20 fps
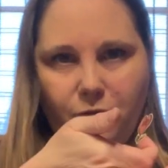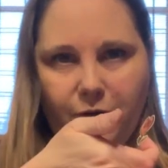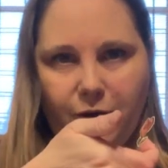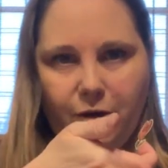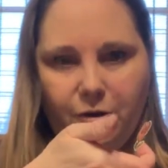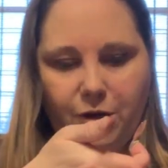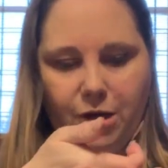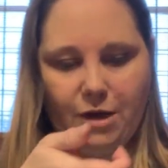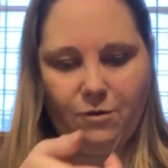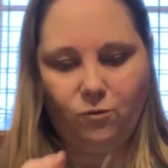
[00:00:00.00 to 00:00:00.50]
I
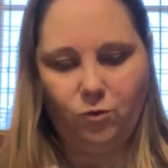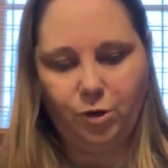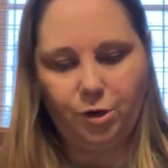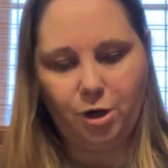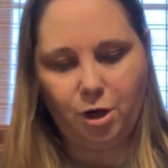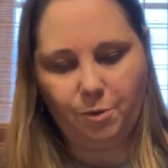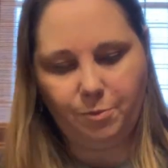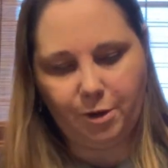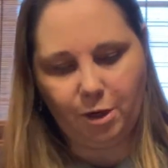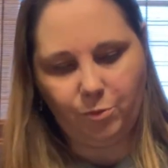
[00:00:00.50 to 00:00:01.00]
already have one
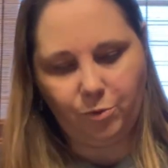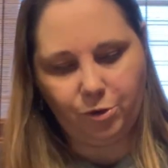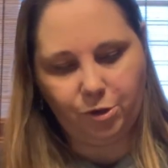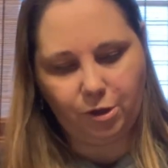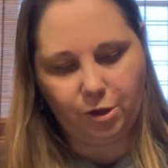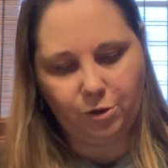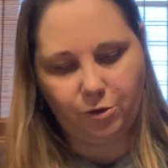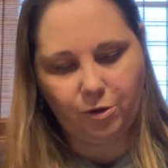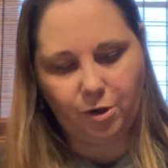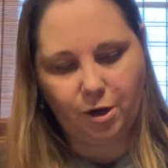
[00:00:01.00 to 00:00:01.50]
heart, but I'll put
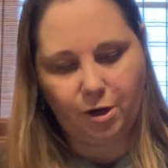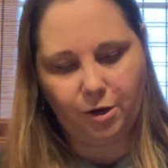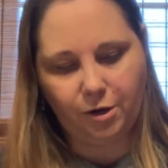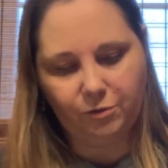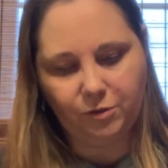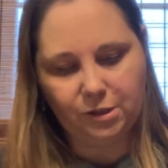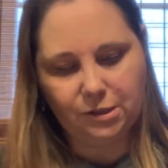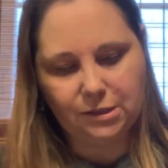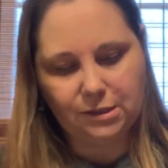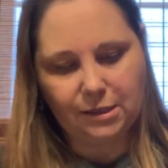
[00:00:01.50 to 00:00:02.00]
another heart on
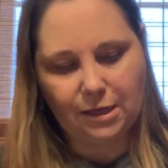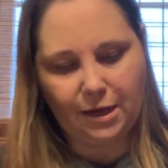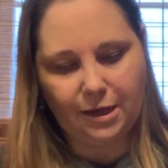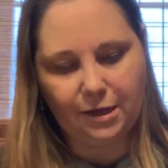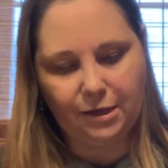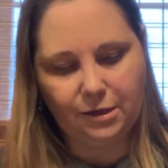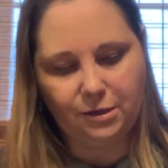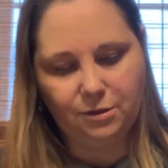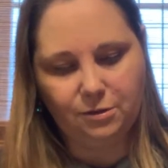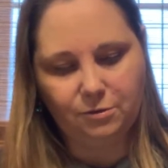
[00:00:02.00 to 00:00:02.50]
this
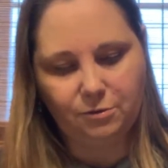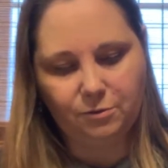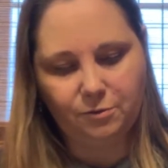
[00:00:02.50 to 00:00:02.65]
side.